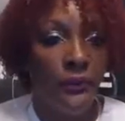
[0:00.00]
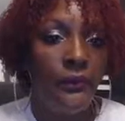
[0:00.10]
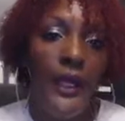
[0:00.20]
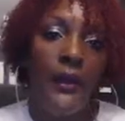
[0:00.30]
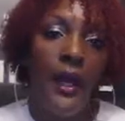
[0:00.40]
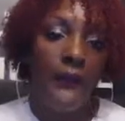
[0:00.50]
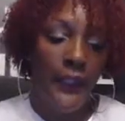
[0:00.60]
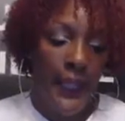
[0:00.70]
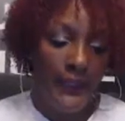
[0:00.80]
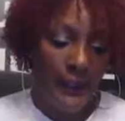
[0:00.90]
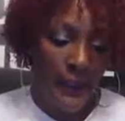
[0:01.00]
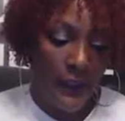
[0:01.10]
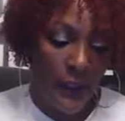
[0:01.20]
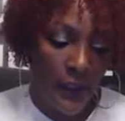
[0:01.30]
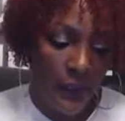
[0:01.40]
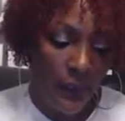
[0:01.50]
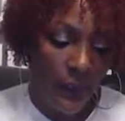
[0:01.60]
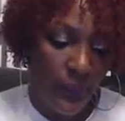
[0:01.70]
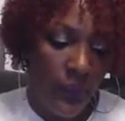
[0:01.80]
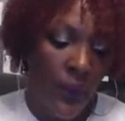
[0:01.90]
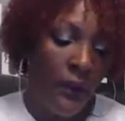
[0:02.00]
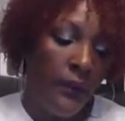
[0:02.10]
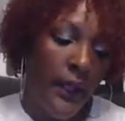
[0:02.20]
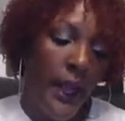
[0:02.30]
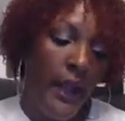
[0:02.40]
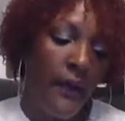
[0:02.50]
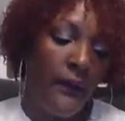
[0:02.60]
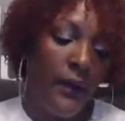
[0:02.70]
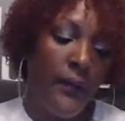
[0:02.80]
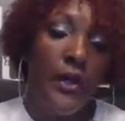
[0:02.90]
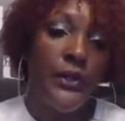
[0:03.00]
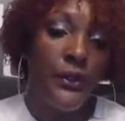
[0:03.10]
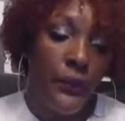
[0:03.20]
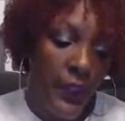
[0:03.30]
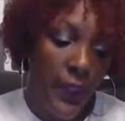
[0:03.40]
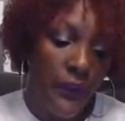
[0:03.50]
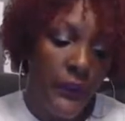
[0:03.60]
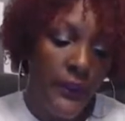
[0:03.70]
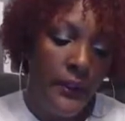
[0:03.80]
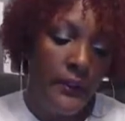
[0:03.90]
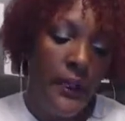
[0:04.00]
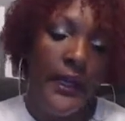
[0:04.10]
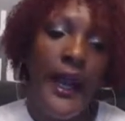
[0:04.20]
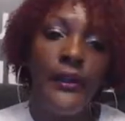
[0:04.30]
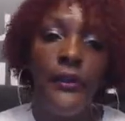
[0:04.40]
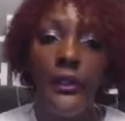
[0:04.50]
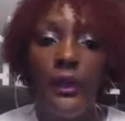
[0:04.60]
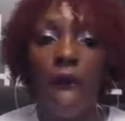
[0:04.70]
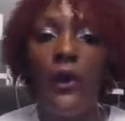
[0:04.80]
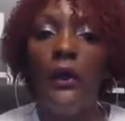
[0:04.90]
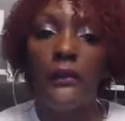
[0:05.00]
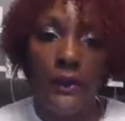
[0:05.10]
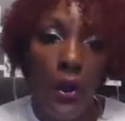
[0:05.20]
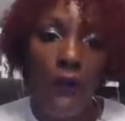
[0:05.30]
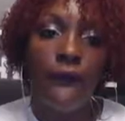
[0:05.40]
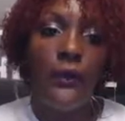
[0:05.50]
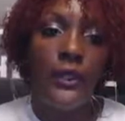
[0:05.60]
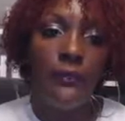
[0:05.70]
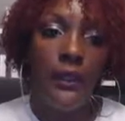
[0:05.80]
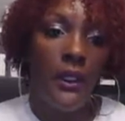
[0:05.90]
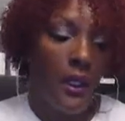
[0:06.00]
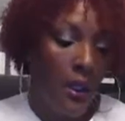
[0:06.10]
they don't have a case against you. They have personal service, and that usually involves law enforcement,